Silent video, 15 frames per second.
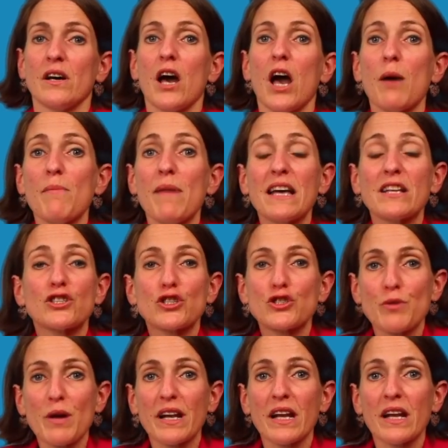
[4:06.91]
A man
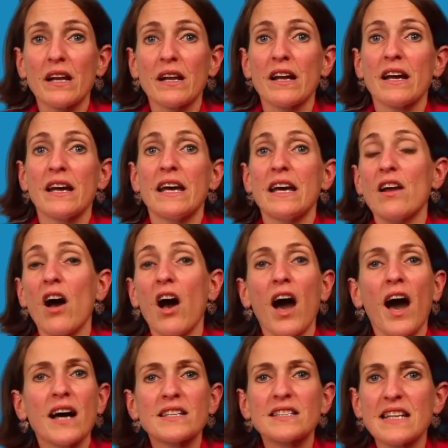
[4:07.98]
stranded in a
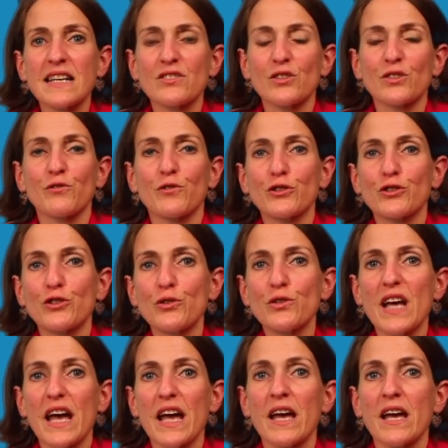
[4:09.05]
hot desert for 2
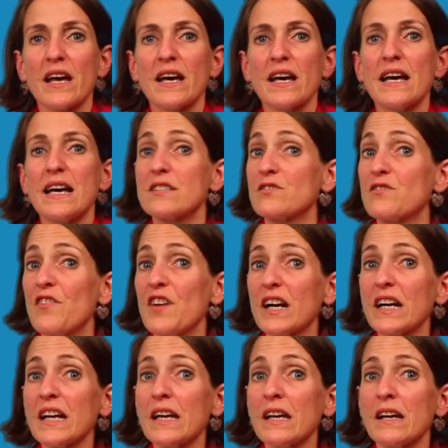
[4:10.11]
days is
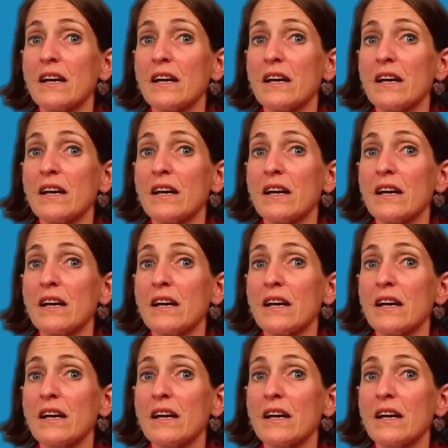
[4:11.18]
very